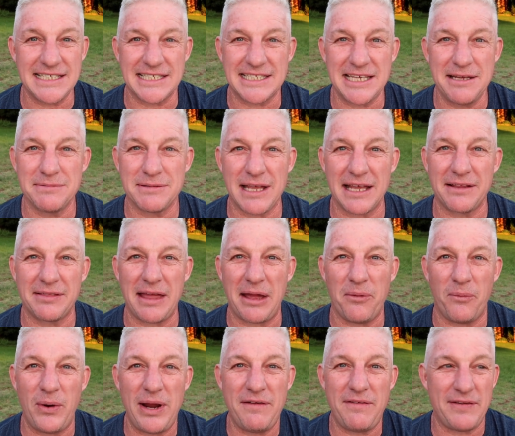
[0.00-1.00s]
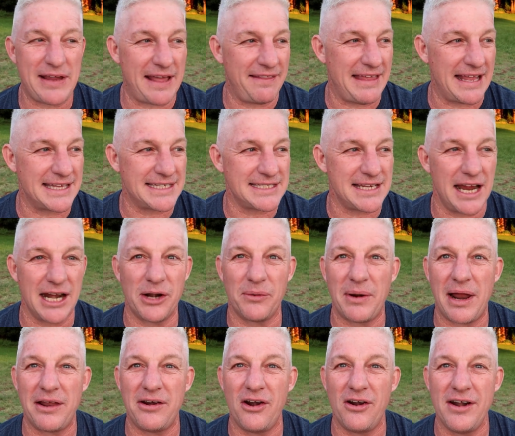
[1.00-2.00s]
it seems like that we've had that sign
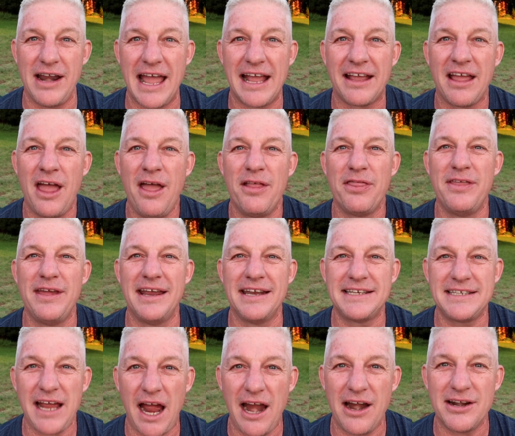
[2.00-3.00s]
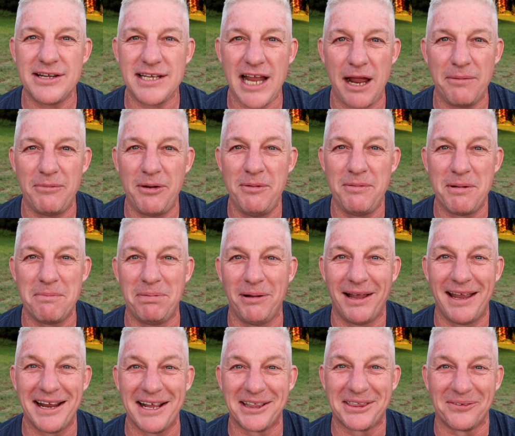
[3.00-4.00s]
around our neck the entire time we've been
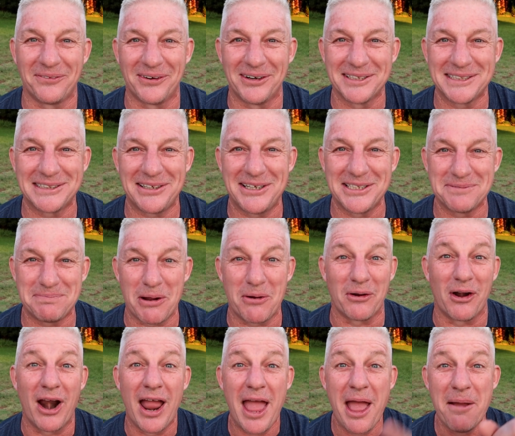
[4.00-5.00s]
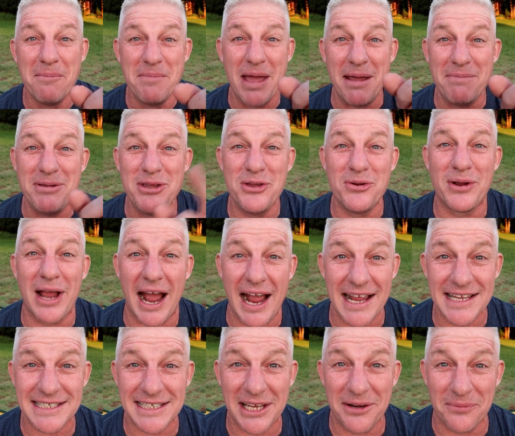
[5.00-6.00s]
playing at the World Series of Poker. Maybe you
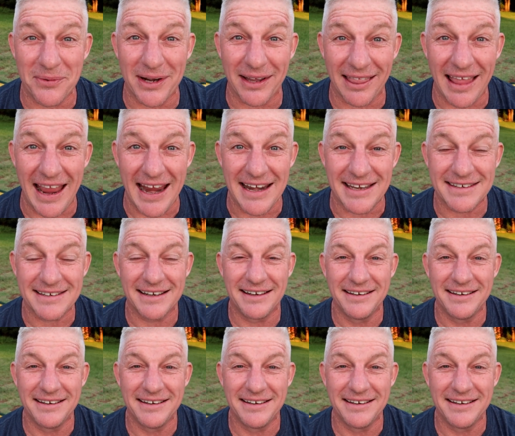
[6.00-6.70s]
guys can relate.